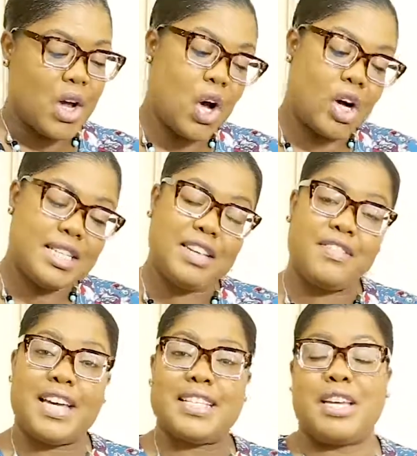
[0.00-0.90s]

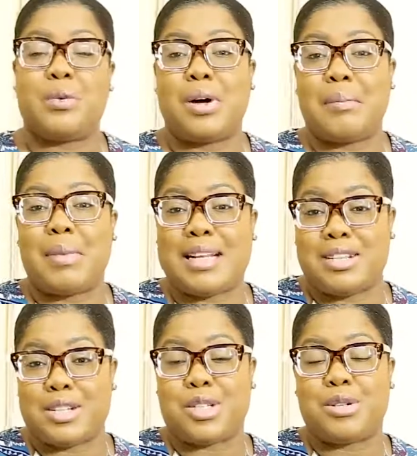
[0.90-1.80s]
cultivating what
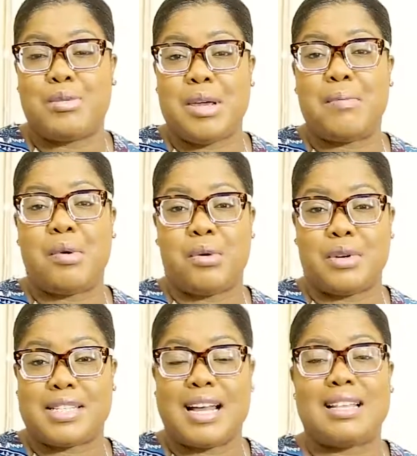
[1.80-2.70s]
matters to me
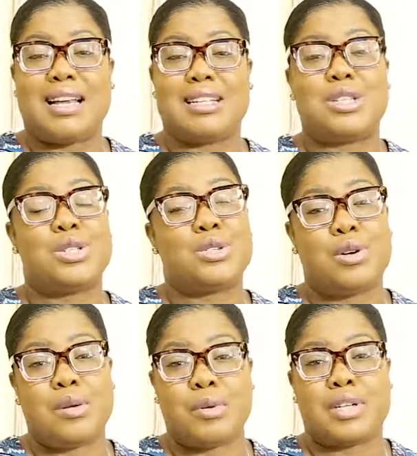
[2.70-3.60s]
most. And that is
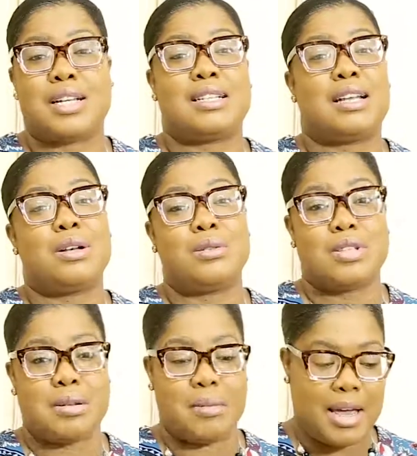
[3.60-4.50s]
so important and
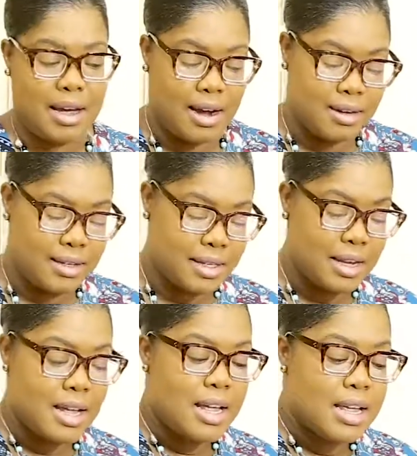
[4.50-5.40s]
close to my heart.
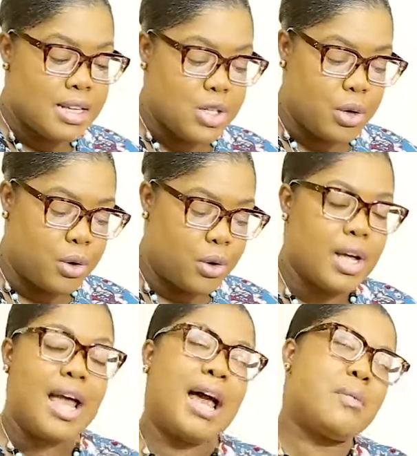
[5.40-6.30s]

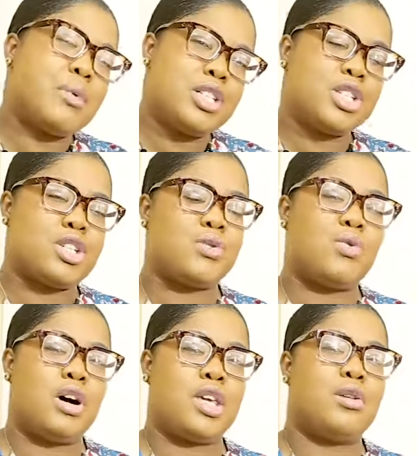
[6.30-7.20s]
So I'm going to just
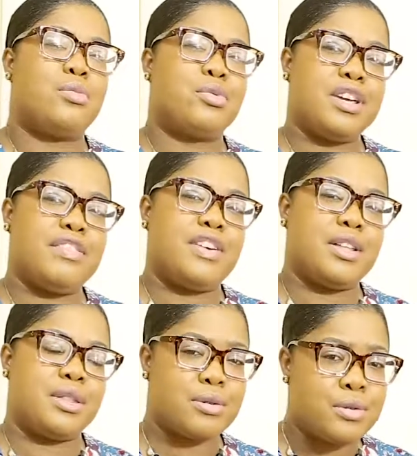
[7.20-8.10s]
walk you
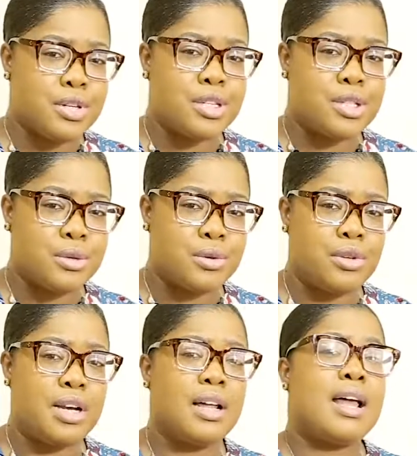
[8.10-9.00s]
briefly through the
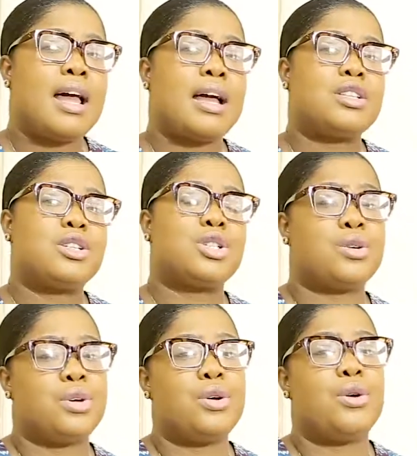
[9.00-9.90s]
tool to
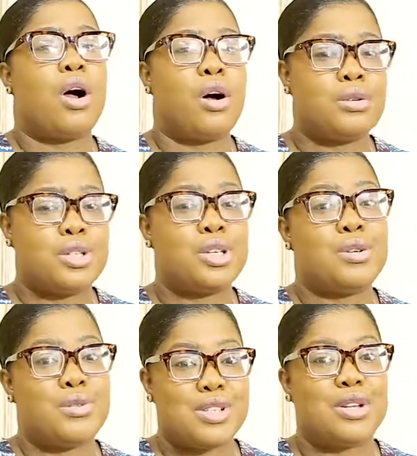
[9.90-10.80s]
show you how to
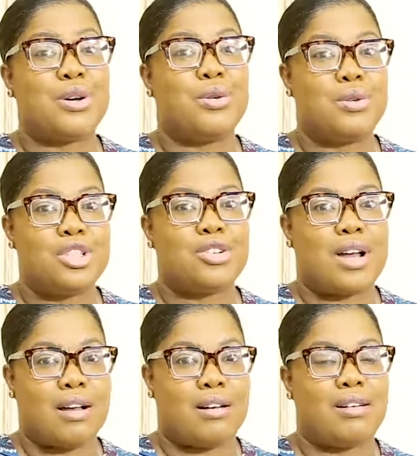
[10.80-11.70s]
use the goal
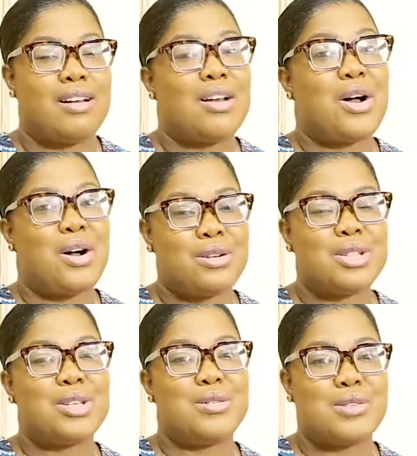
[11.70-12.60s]
tracker, how
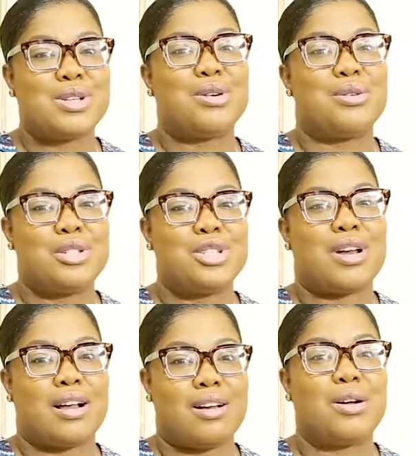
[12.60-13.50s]
to use the goal
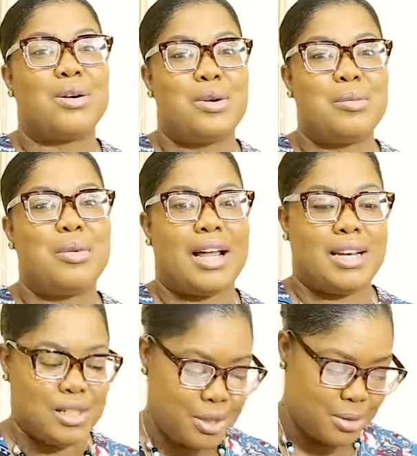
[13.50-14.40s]
tracker goal
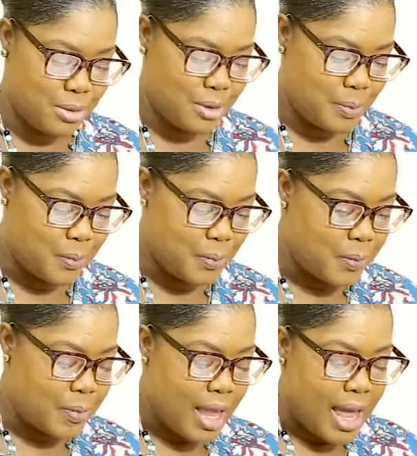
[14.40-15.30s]
planning tool.
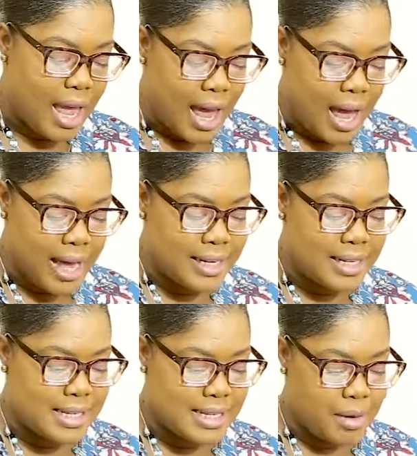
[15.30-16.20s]
And
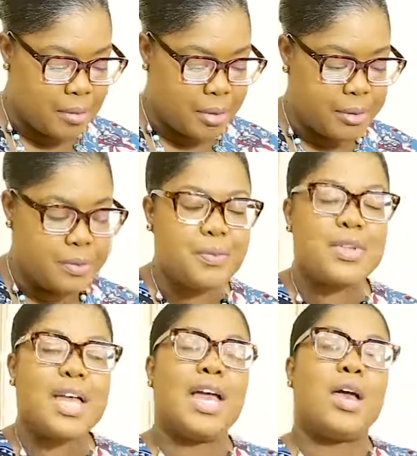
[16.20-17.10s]
it's simple.
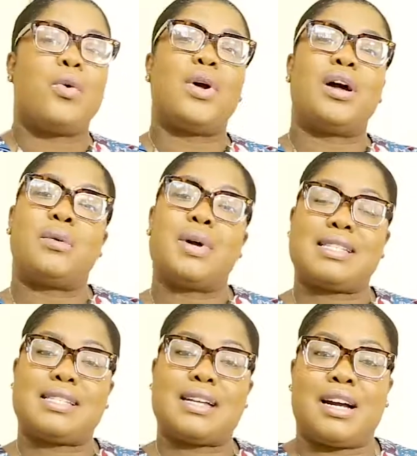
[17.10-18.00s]
We
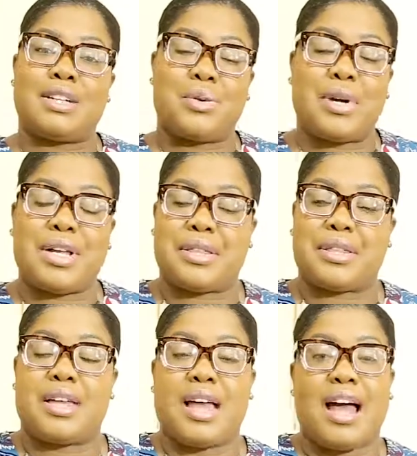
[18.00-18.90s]
always start
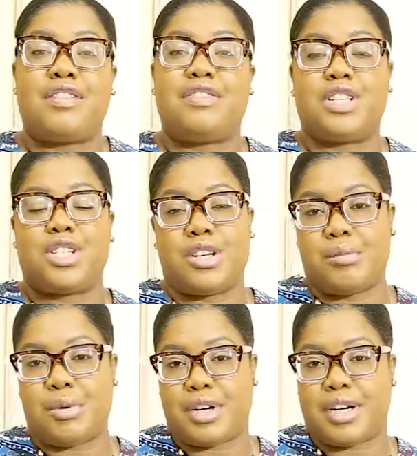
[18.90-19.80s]
with a
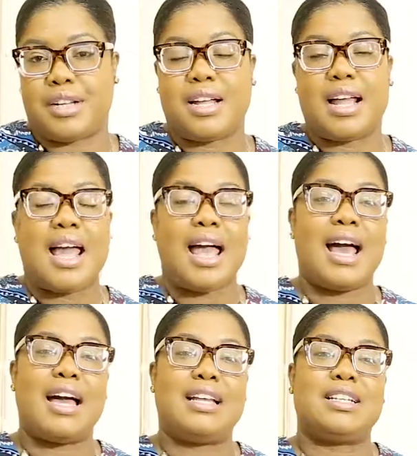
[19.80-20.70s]
vision board.
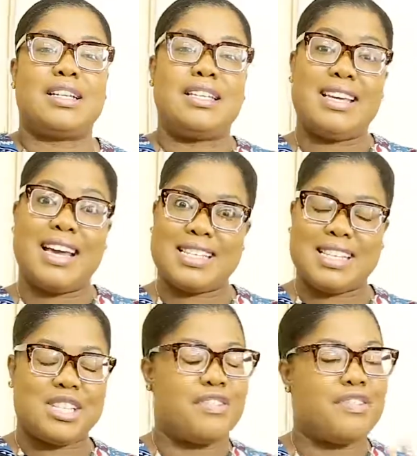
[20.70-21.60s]
And yes,
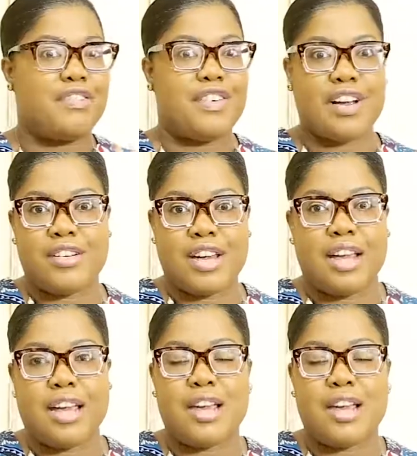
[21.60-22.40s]
it's very